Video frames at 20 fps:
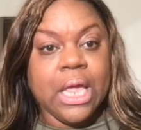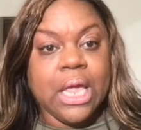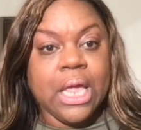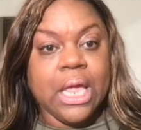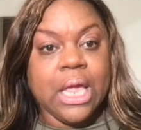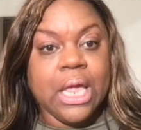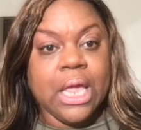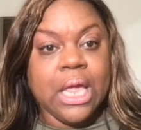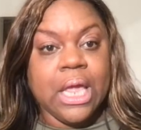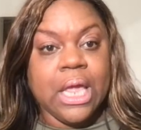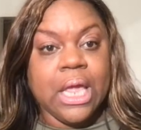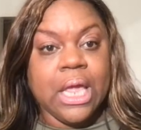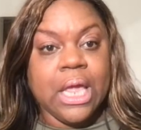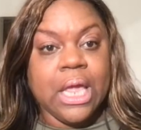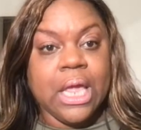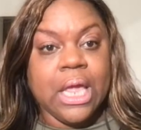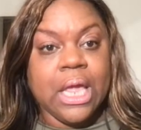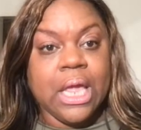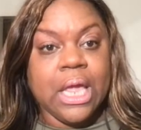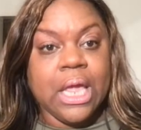our
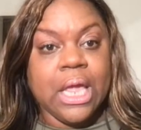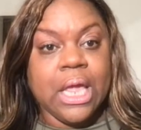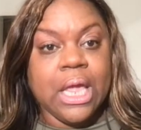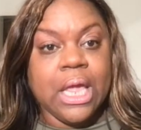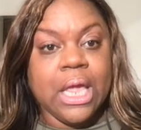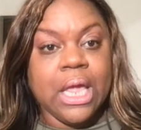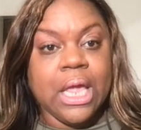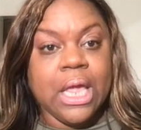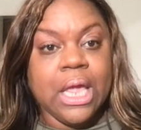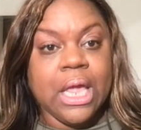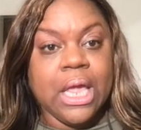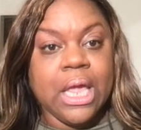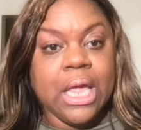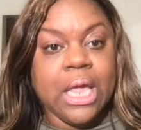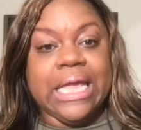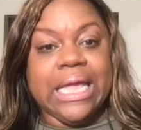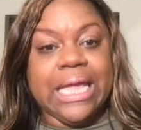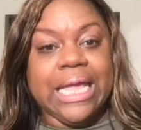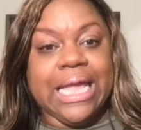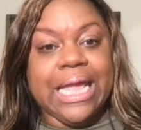media
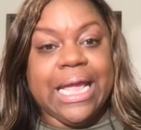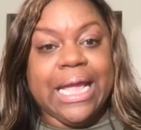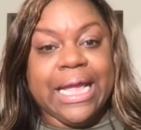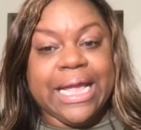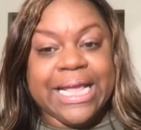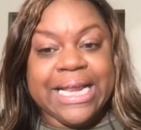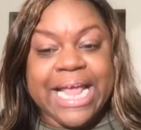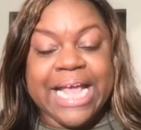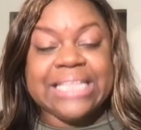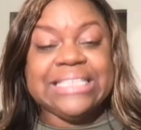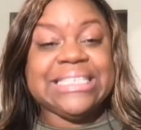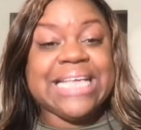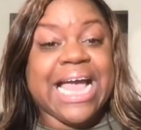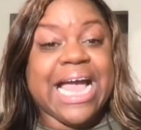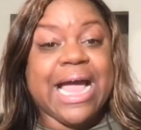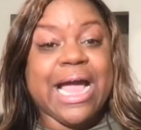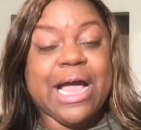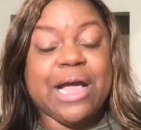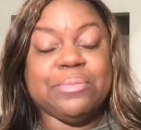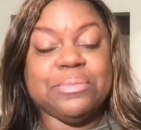colleague, and at
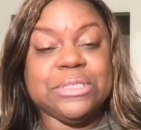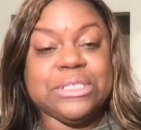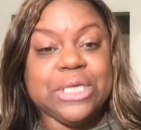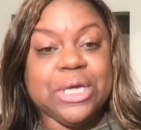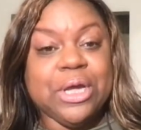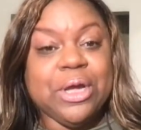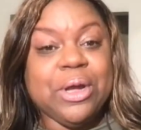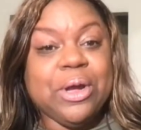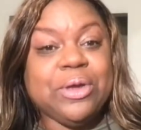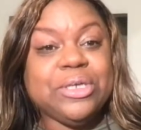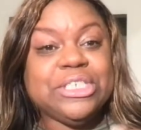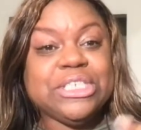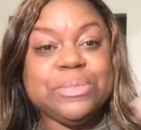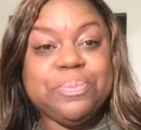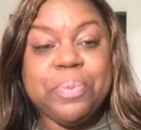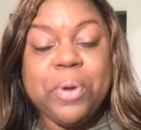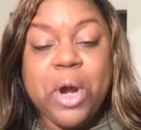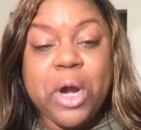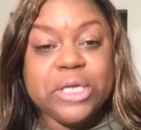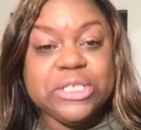times just
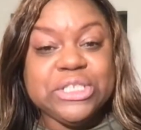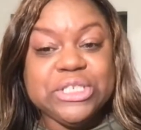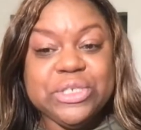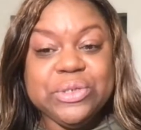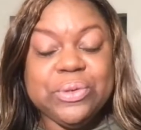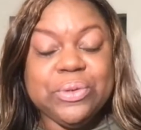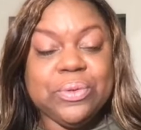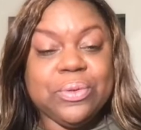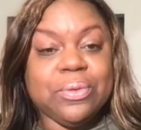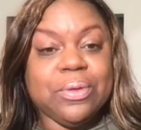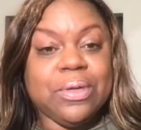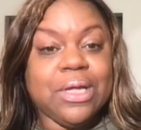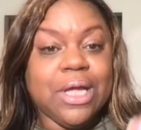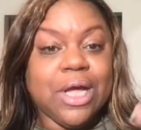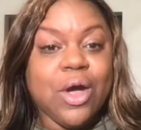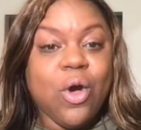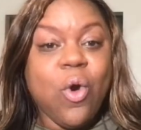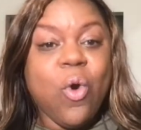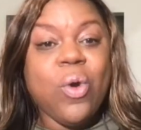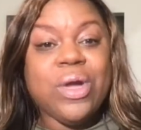personal
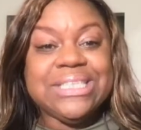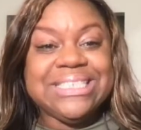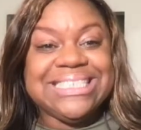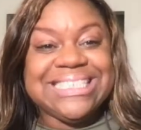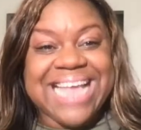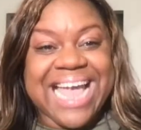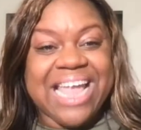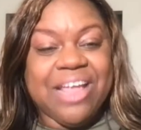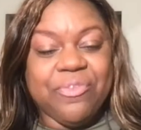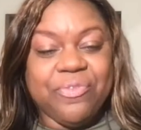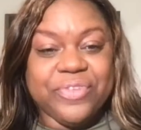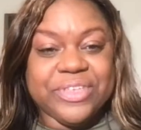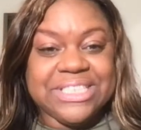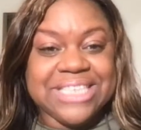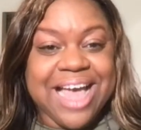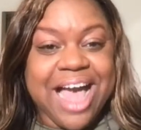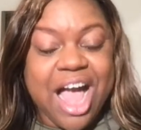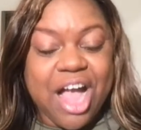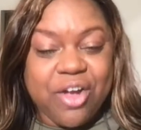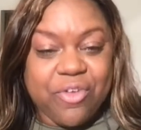on-site
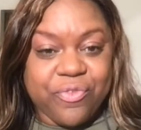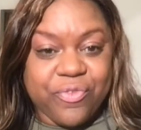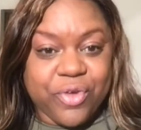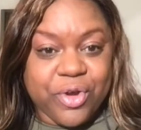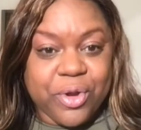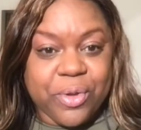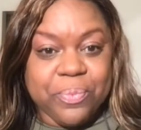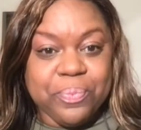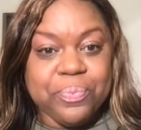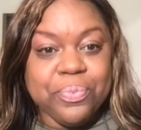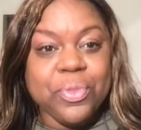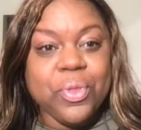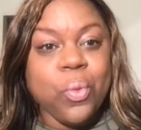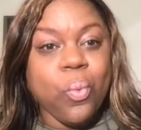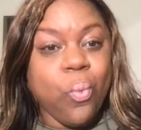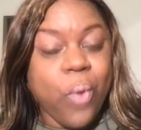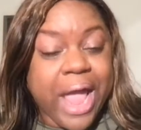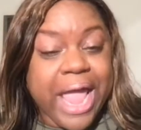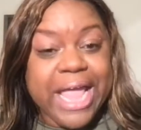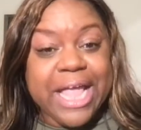photographer,
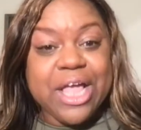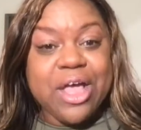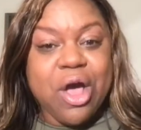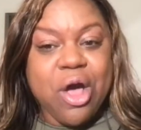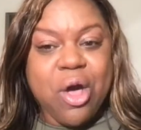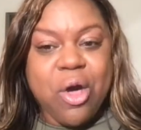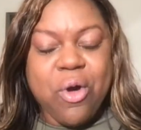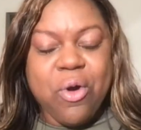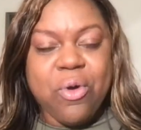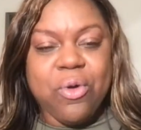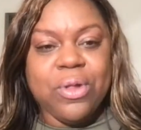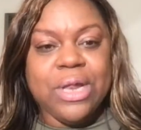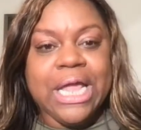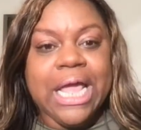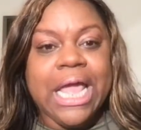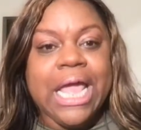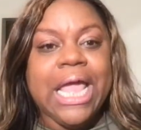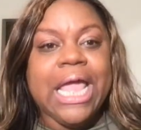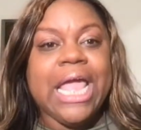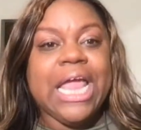Wayne Cole,
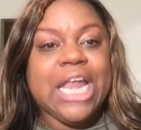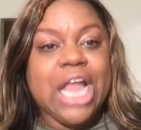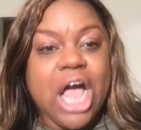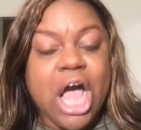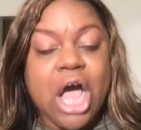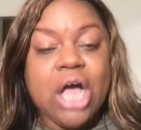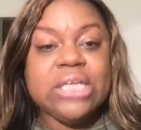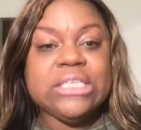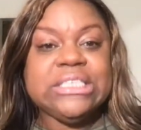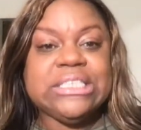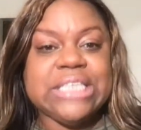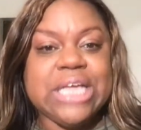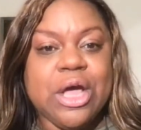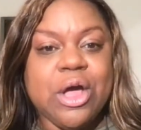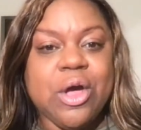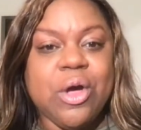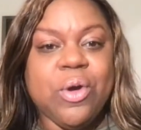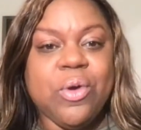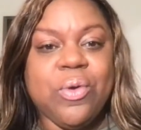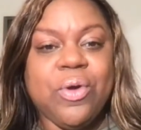and
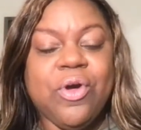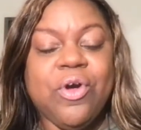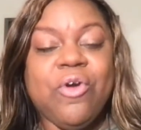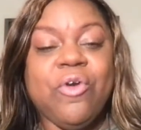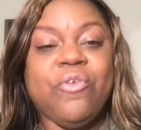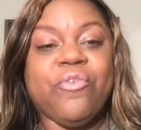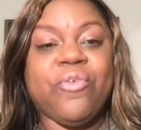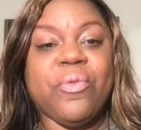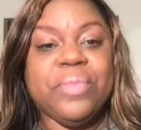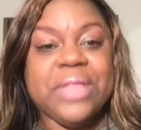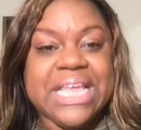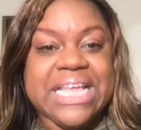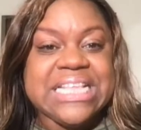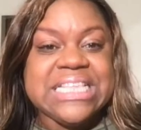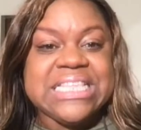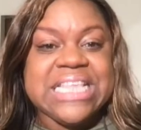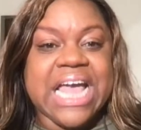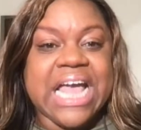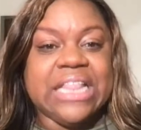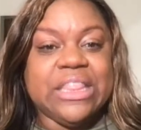also from the
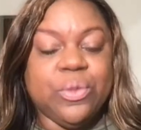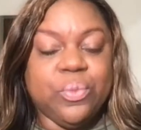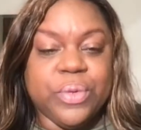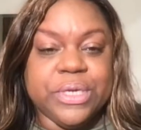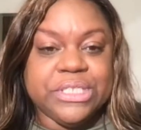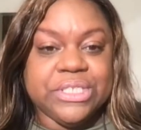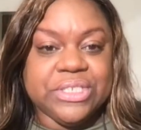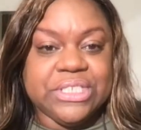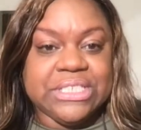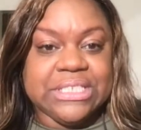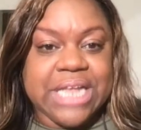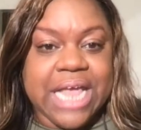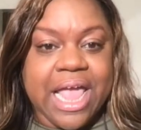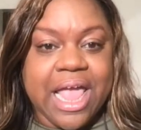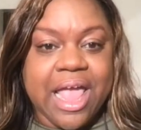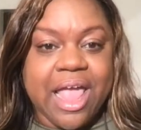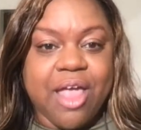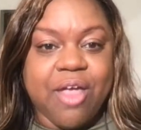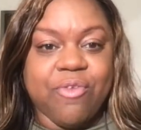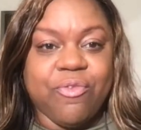Inside the Wizard
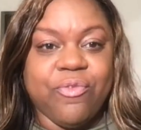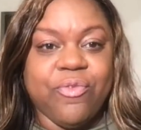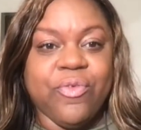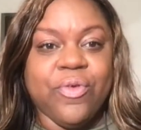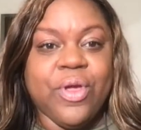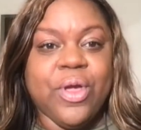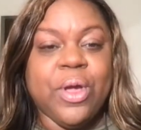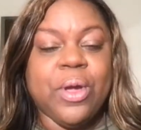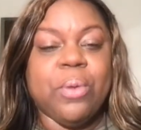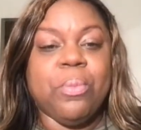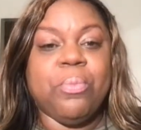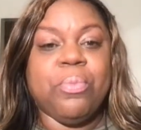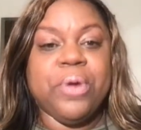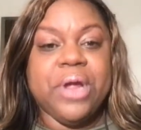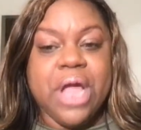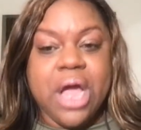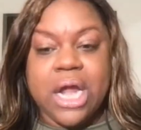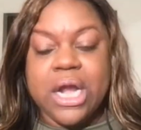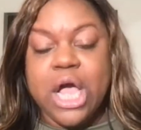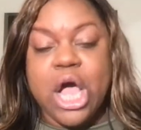staff,
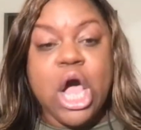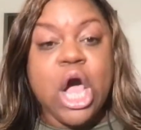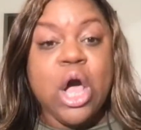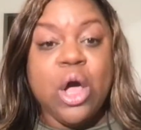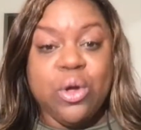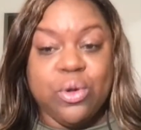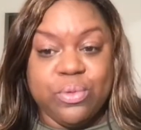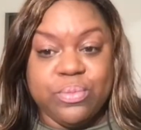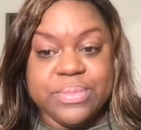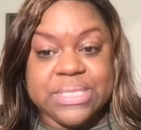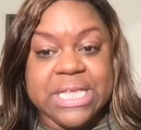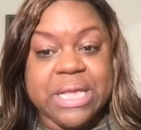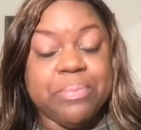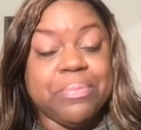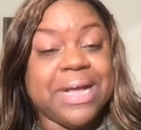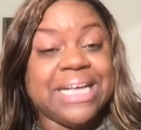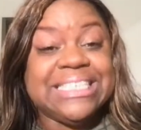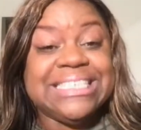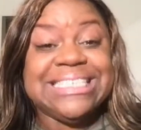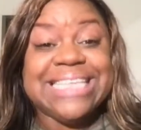Brianna Holmes, and
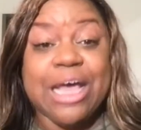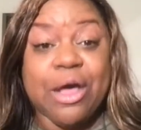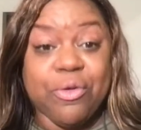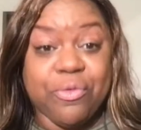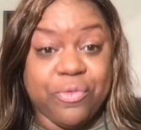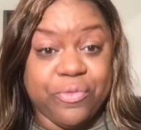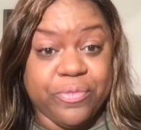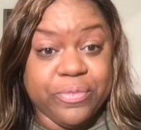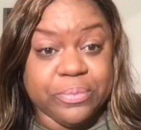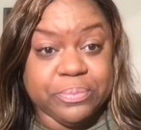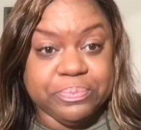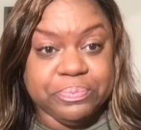myself.